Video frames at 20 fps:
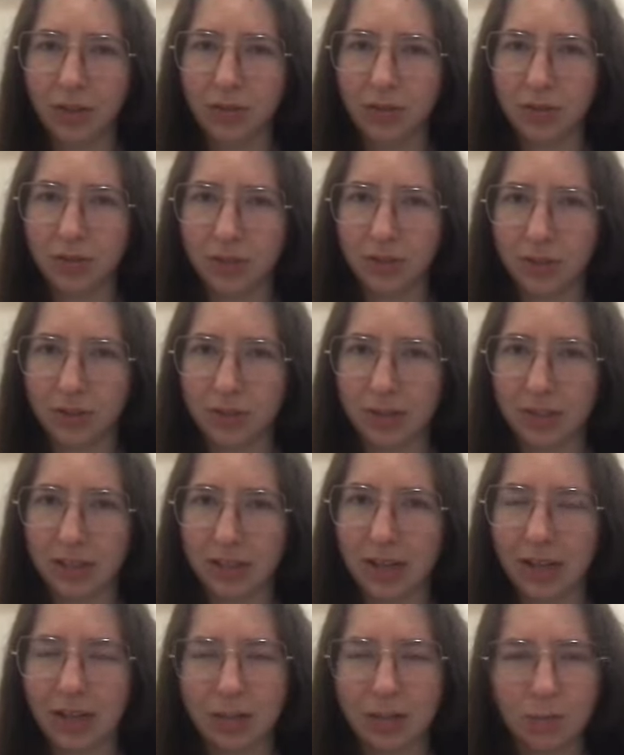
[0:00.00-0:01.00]
So it's
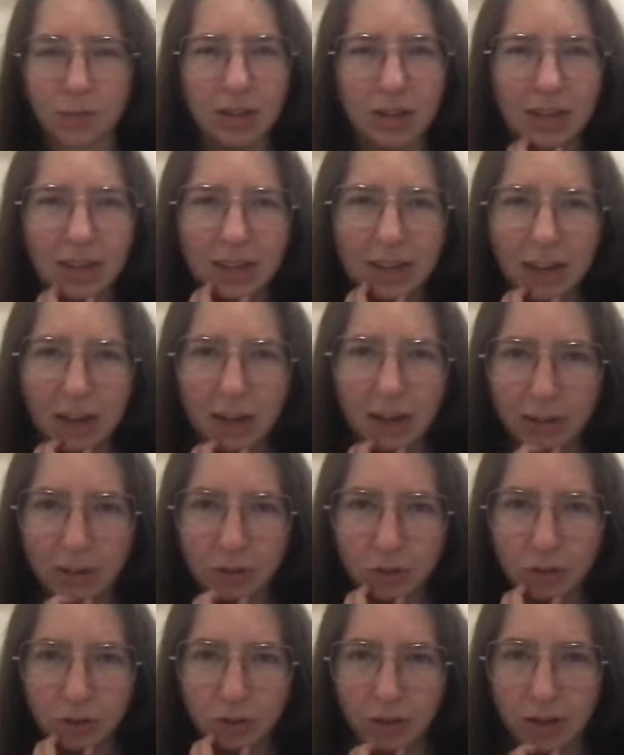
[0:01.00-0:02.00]
like, it's more like a
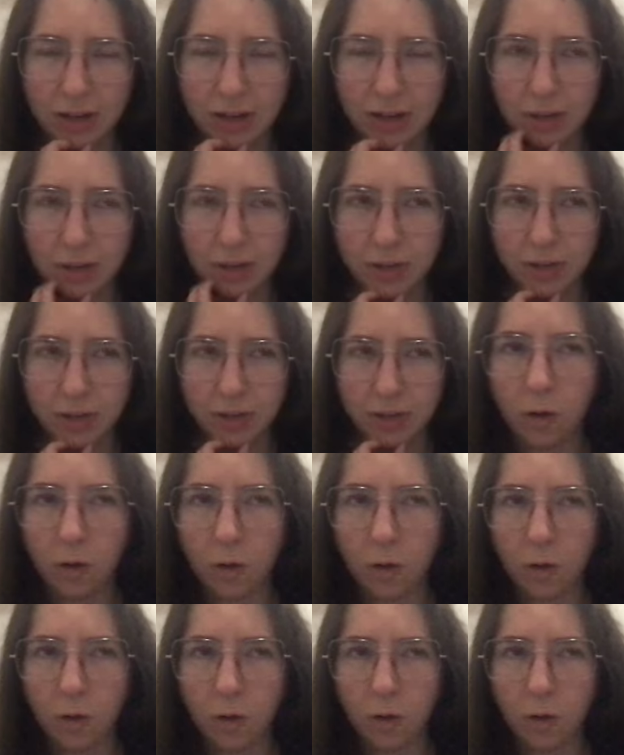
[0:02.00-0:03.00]
caricature, and I really
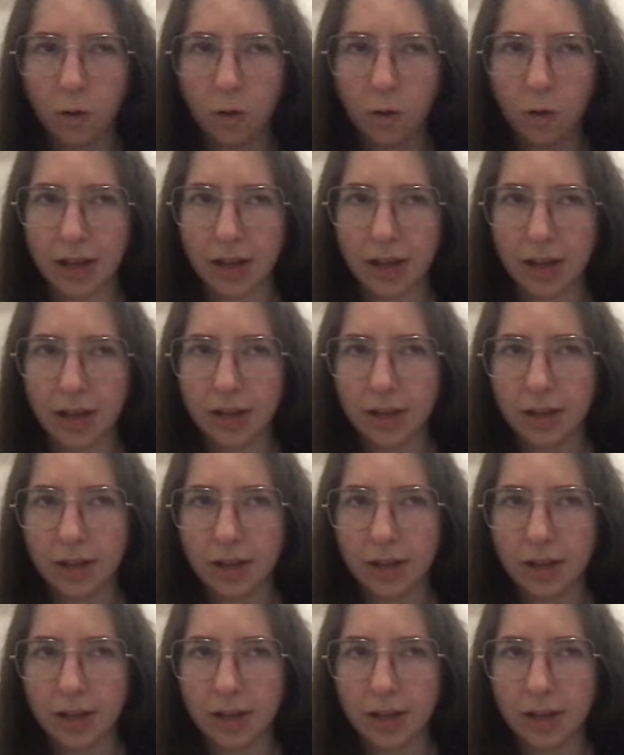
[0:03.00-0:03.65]
hope that,